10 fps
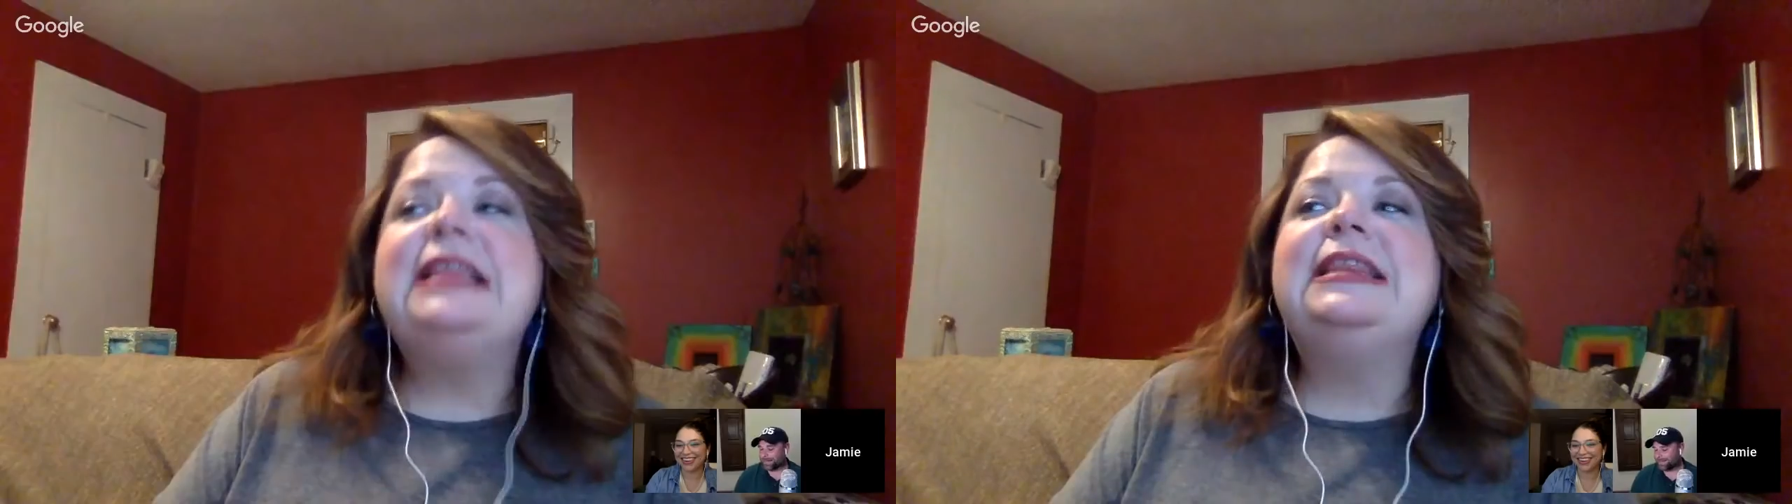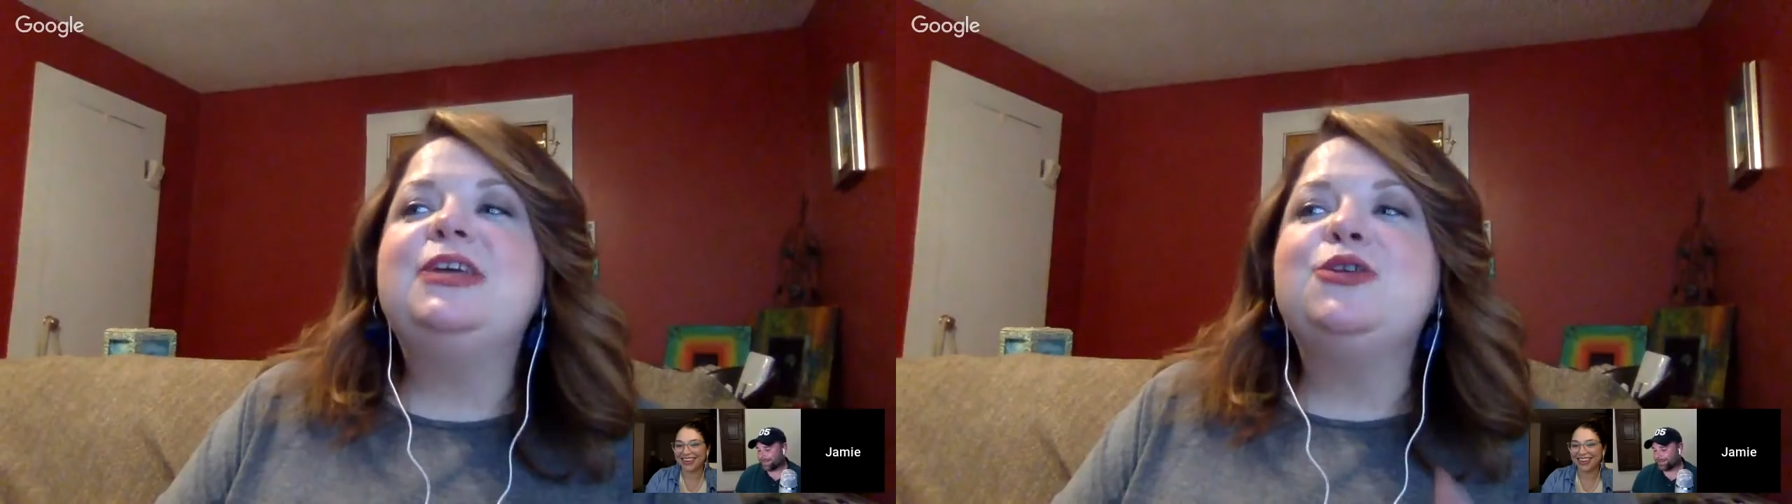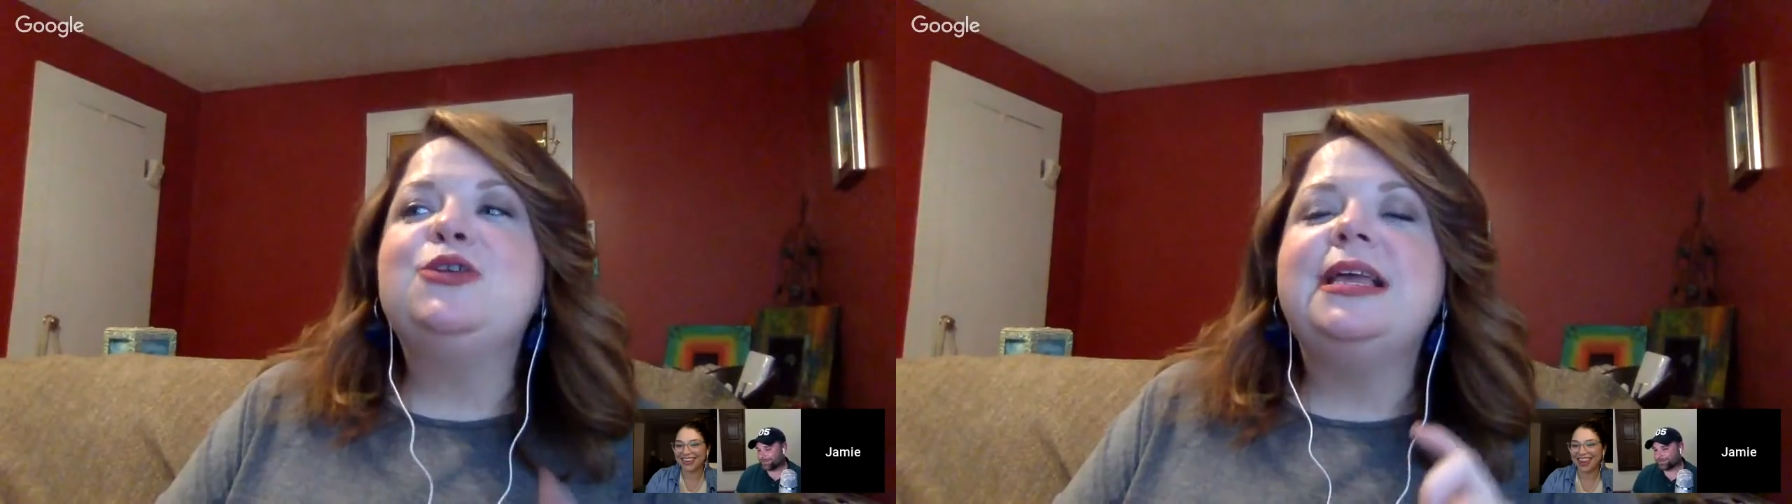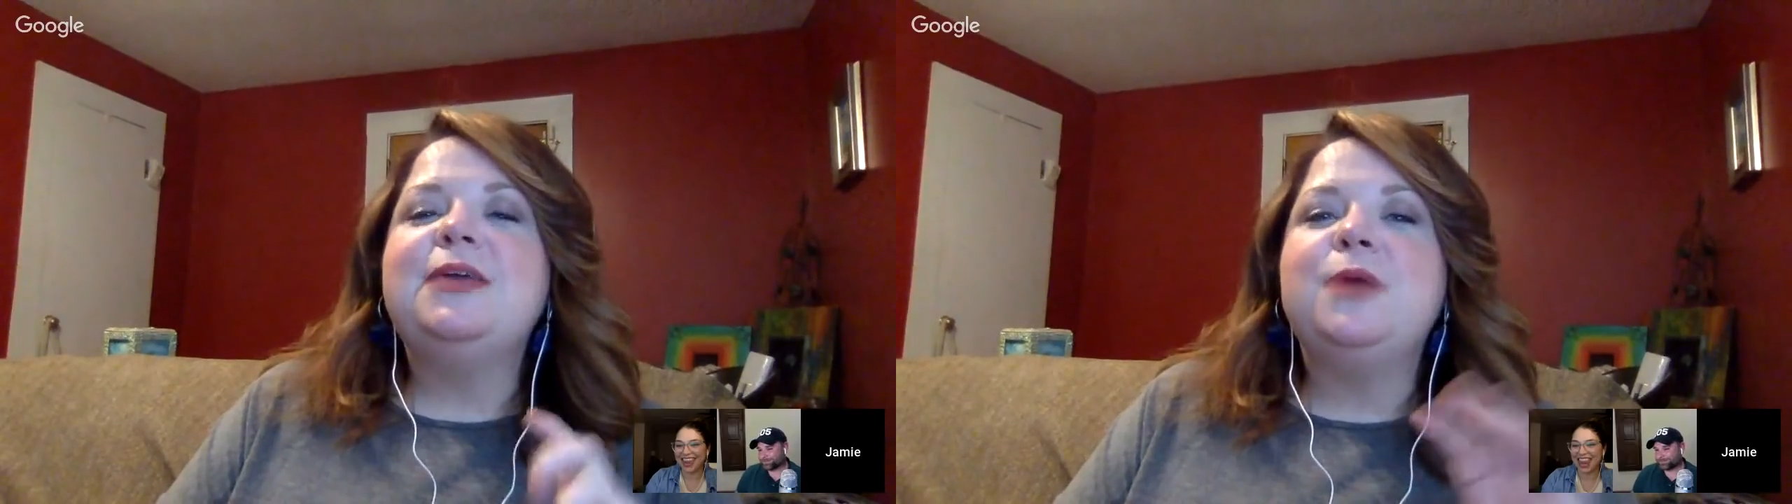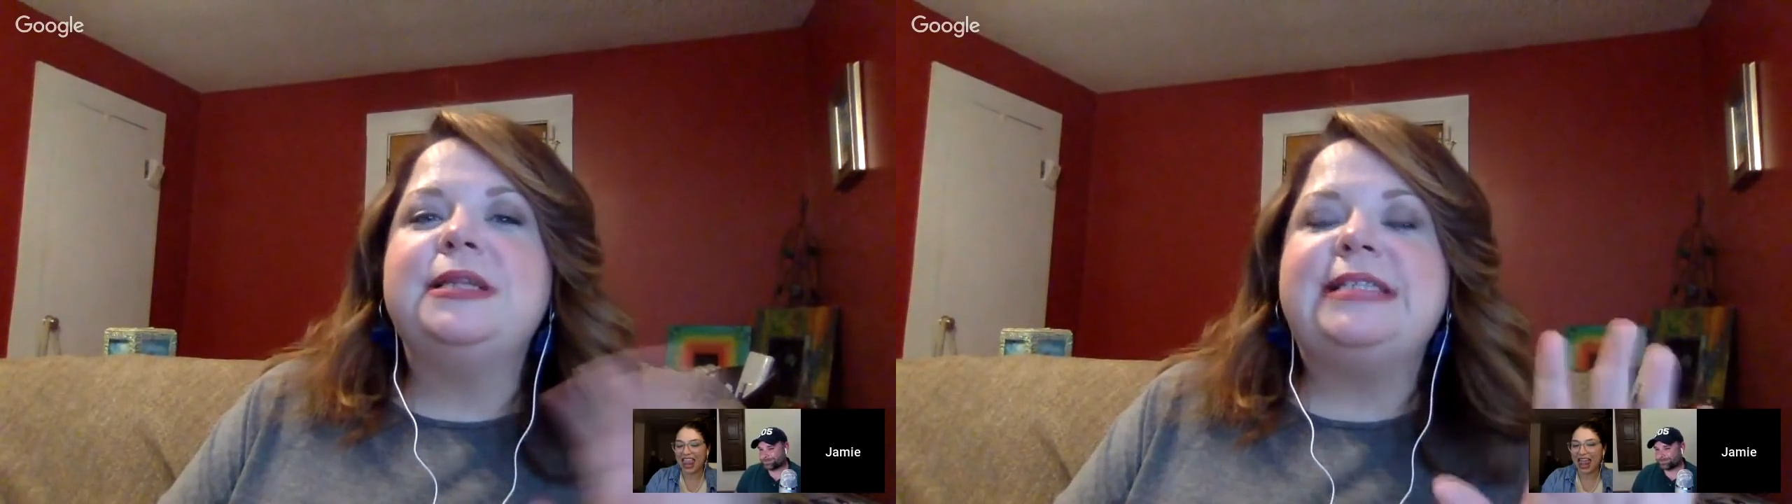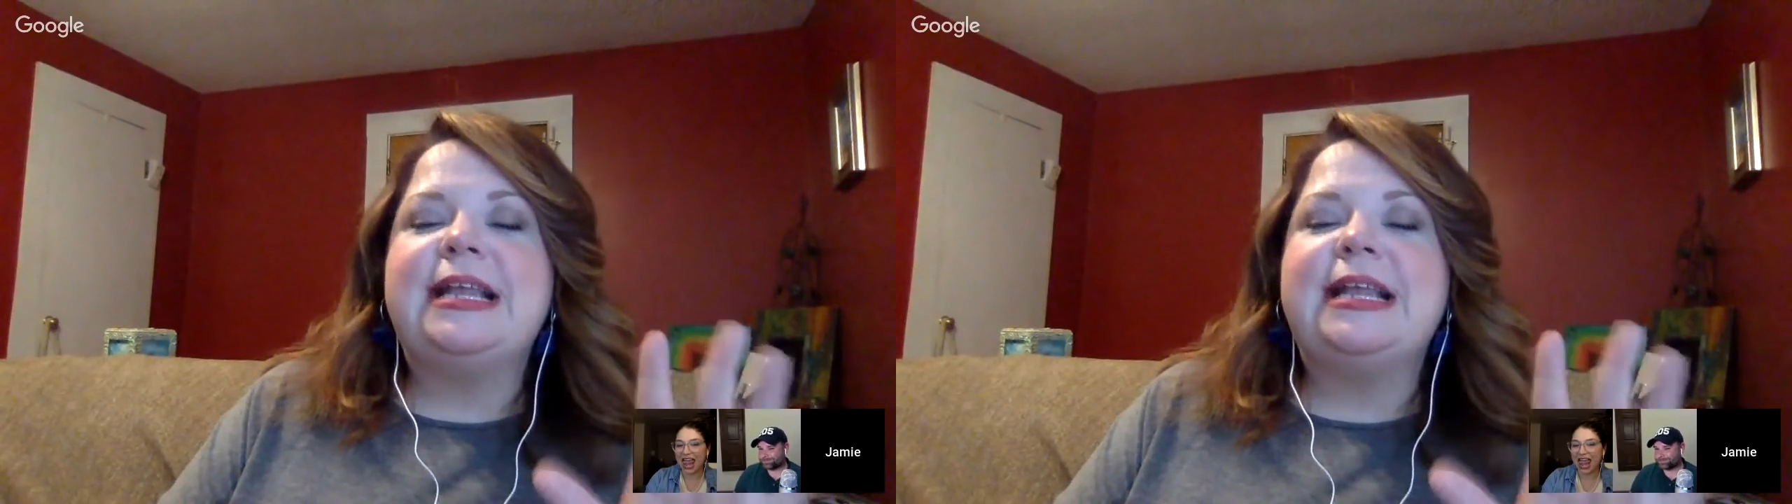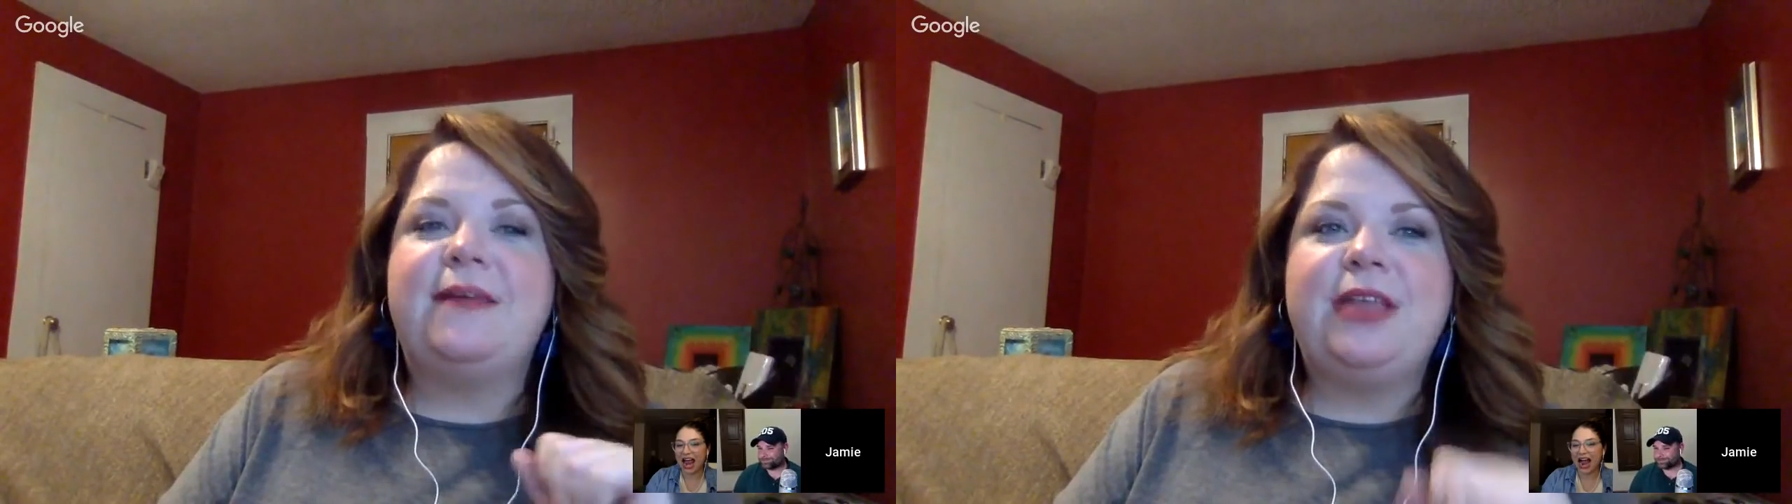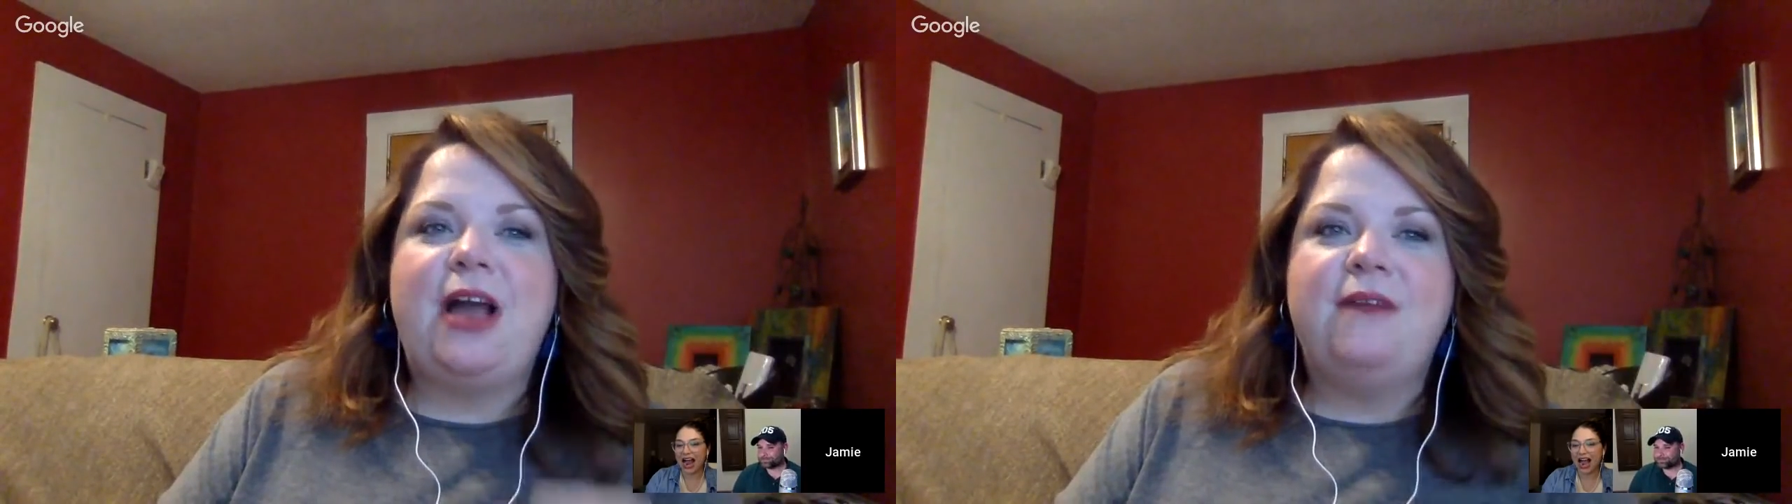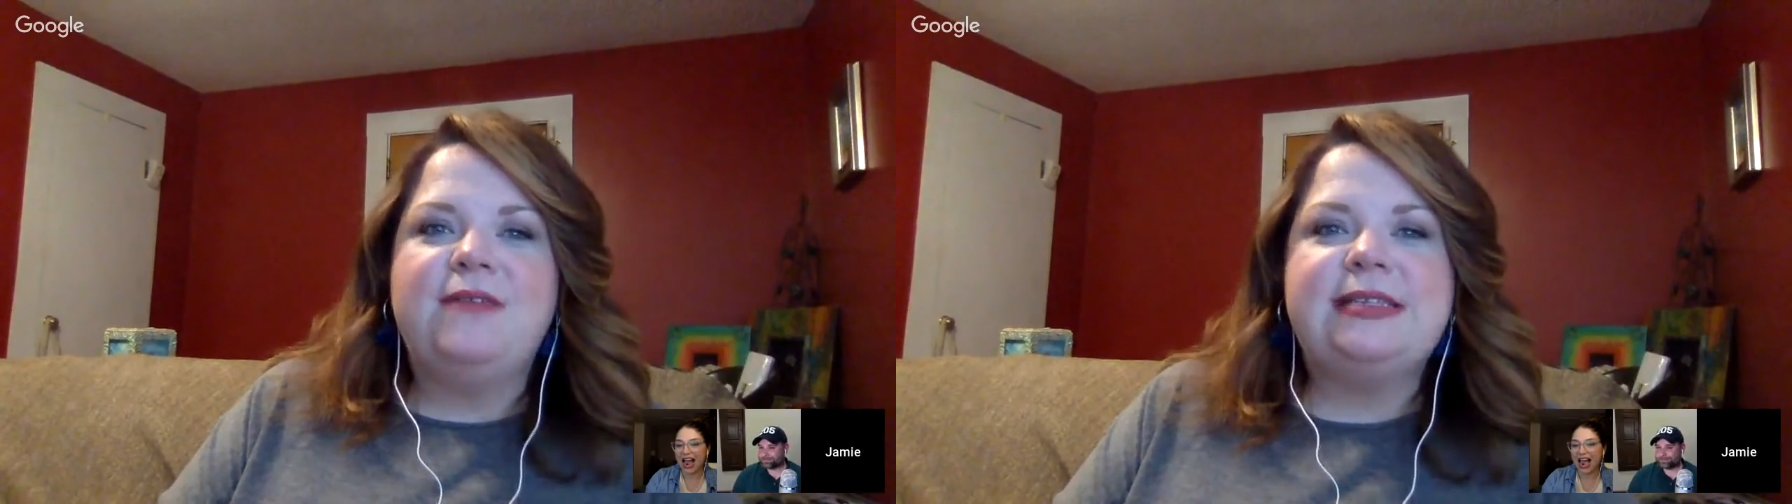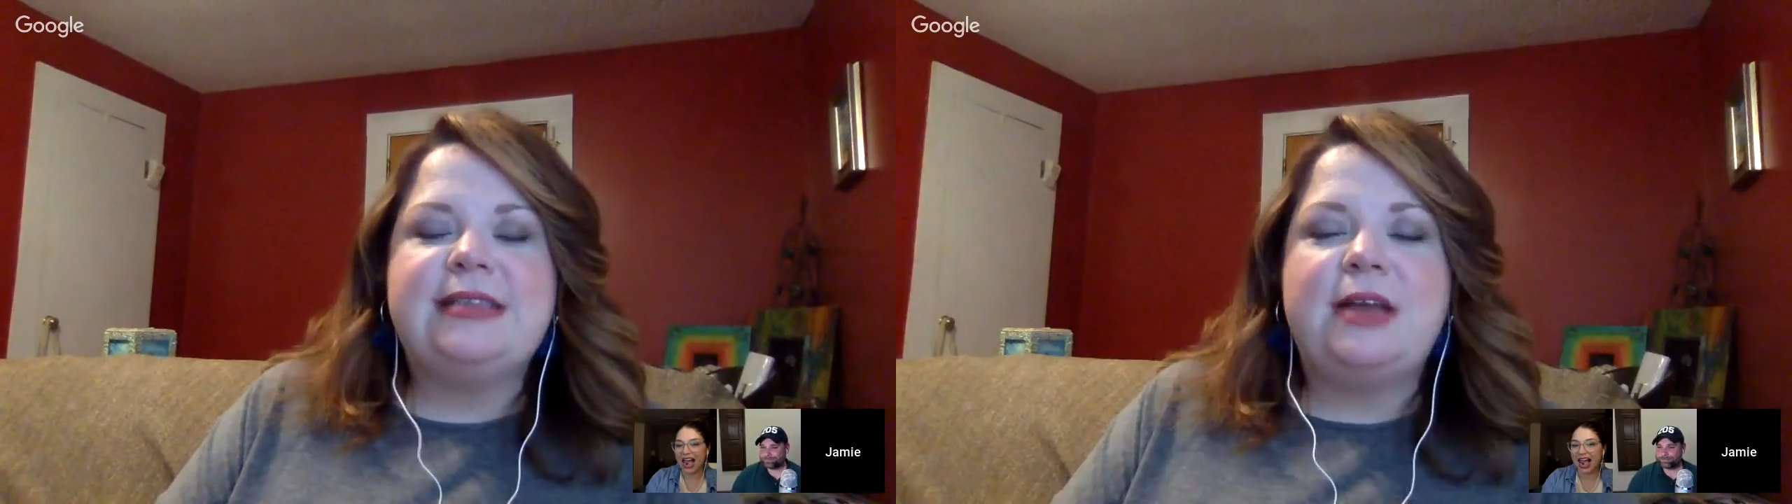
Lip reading: literally, once they left the office